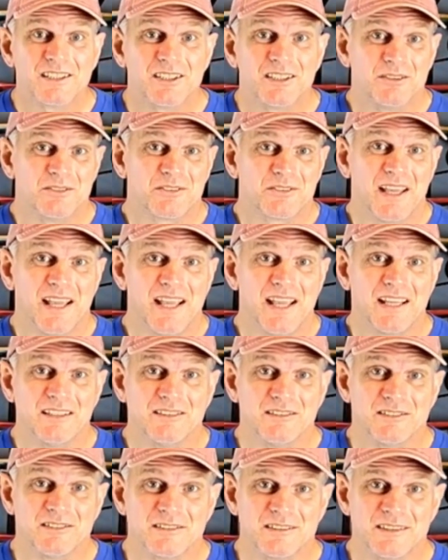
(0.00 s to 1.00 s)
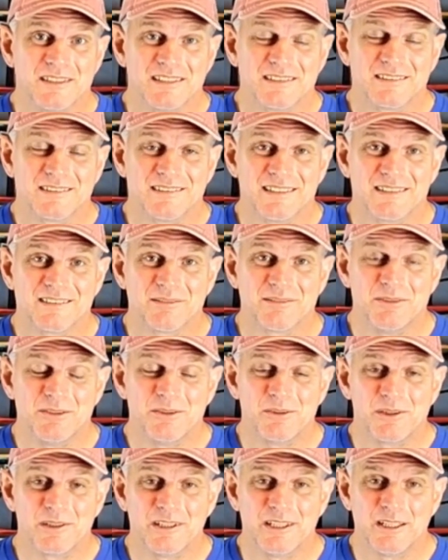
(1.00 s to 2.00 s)
go skate and get some
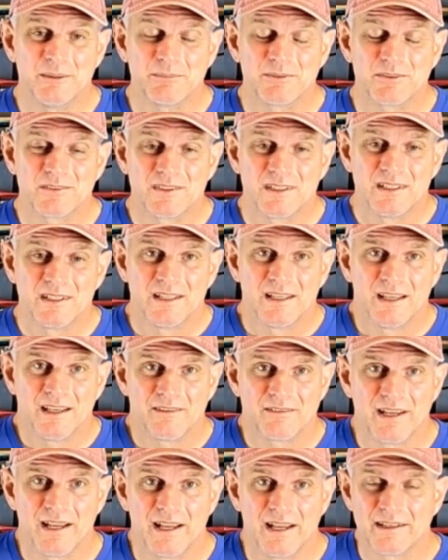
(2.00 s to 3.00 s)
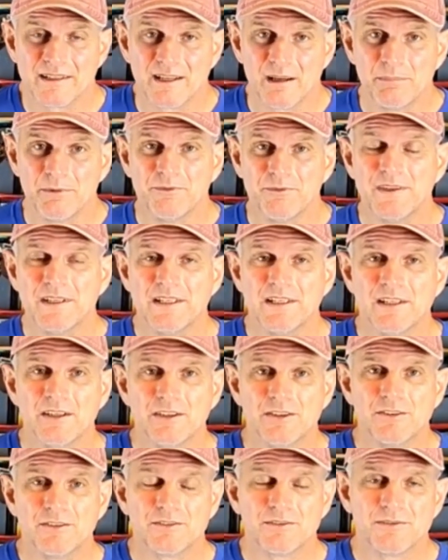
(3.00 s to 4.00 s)
new clips. Got a couple
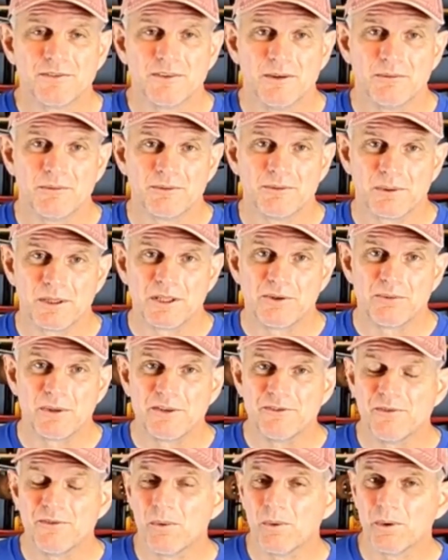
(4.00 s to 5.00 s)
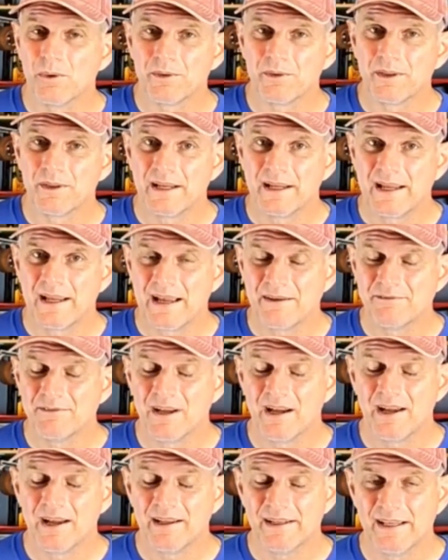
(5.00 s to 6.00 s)
videos from 2024 that I have
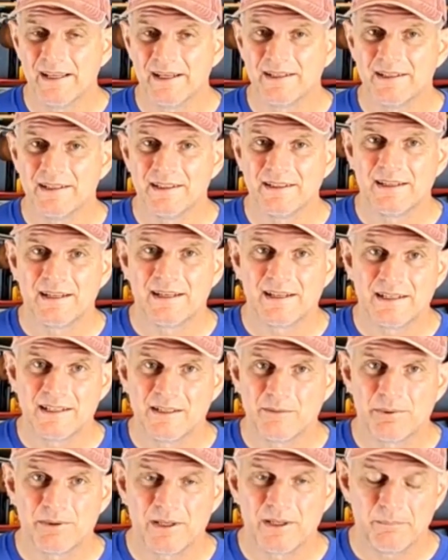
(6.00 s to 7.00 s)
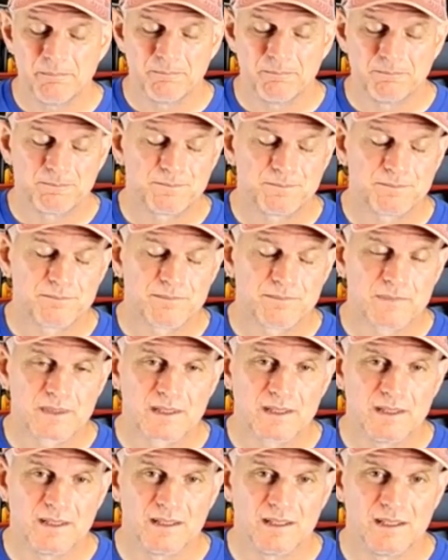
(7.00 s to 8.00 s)
not edited that I need to put up.
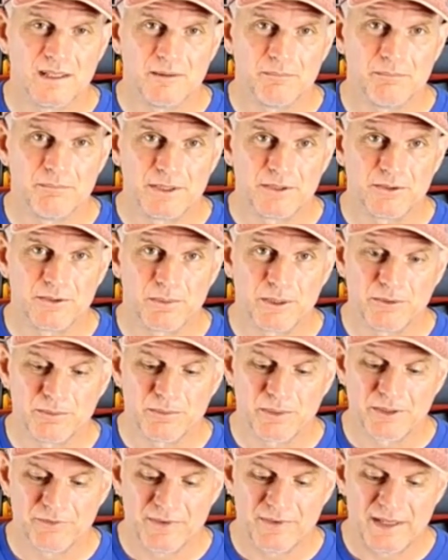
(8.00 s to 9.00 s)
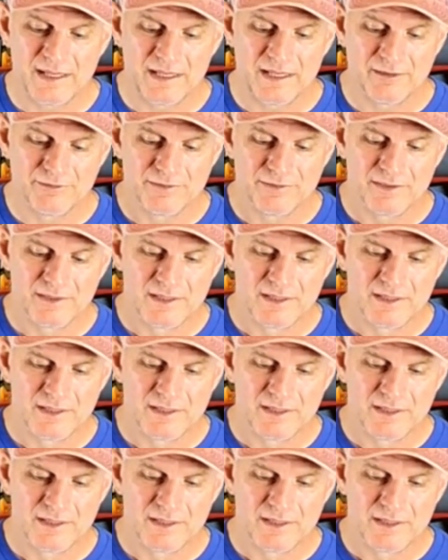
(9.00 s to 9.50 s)
But 2025,